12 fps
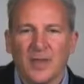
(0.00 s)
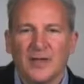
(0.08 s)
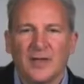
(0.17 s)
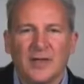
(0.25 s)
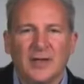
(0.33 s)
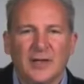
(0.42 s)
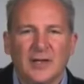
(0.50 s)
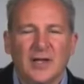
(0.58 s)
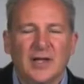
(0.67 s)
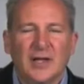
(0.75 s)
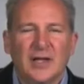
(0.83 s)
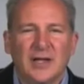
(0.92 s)

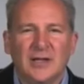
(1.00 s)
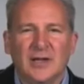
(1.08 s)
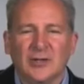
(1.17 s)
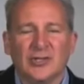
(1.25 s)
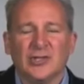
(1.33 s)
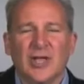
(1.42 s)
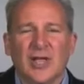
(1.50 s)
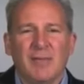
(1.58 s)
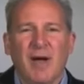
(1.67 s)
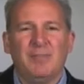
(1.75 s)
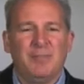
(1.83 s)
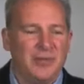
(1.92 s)
they
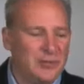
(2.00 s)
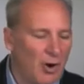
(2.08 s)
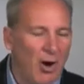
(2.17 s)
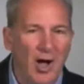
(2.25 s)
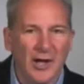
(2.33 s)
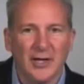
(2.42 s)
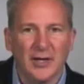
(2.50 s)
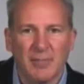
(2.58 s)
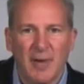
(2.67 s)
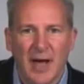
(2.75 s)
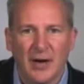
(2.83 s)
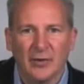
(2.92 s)
might be talking
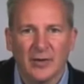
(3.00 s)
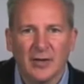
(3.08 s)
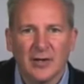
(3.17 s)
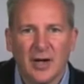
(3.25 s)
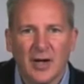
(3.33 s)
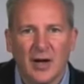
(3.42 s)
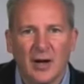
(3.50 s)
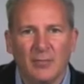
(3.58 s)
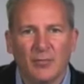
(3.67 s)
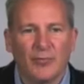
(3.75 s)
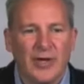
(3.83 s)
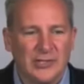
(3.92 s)
about
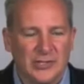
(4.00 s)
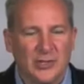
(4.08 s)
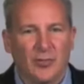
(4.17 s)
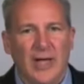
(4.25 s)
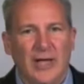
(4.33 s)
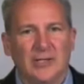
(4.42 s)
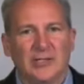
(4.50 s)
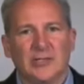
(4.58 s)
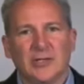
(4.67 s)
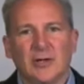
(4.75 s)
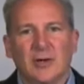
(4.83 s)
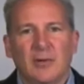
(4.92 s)
raising rates,
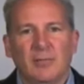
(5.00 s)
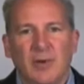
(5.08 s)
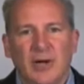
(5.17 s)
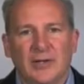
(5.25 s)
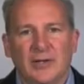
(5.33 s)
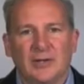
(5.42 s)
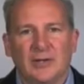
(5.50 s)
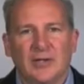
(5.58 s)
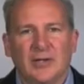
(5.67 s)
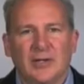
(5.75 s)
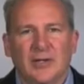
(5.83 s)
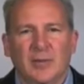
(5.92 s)
but
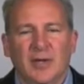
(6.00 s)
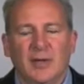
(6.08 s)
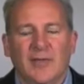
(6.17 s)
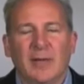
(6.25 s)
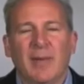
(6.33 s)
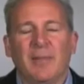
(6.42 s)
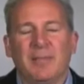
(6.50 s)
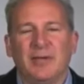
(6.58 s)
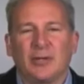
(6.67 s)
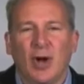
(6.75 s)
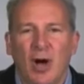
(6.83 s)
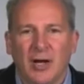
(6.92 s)
they might be
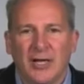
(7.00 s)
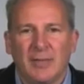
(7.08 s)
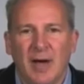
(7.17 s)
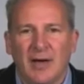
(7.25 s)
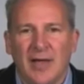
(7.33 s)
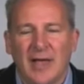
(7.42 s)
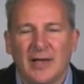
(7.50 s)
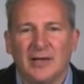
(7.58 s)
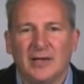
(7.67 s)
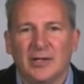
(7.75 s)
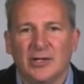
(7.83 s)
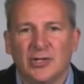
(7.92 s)
talking about
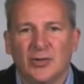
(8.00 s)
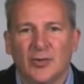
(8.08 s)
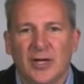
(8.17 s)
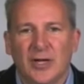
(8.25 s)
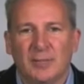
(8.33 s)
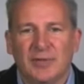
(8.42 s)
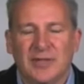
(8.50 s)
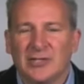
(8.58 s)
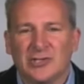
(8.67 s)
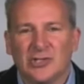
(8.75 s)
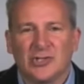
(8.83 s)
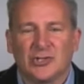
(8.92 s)
ending the QE, but
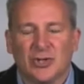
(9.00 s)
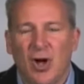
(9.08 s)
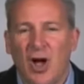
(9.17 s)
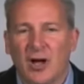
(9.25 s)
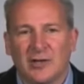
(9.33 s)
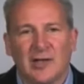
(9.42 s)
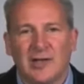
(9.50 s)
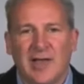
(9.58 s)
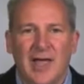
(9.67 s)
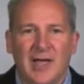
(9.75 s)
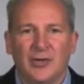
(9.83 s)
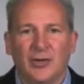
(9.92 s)
that's just talk. They
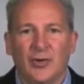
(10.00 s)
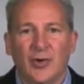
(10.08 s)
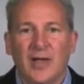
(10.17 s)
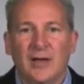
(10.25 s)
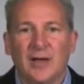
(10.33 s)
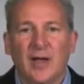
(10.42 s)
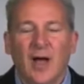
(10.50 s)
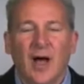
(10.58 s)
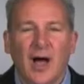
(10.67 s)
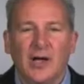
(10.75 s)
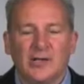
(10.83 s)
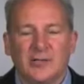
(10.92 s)
can't do it,
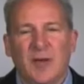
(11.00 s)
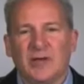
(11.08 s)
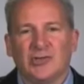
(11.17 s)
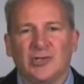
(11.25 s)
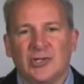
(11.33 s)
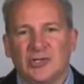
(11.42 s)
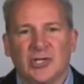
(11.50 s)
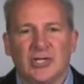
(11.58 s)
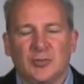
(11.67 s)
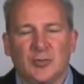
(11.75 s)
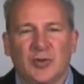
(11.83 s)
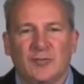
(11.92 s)
especially
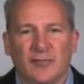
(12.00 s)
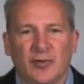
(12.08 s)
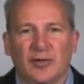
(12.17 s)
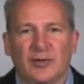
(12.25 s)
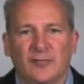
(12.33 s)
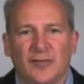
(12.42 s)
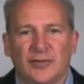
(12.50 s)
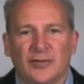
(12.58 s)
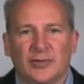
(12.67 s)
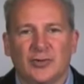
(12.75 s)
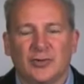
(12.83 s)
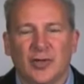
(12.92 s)
since we averted the
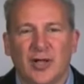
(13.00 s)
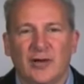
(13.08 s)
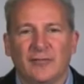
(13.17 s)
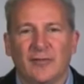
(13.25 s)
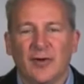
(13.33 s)
fiscal cliff.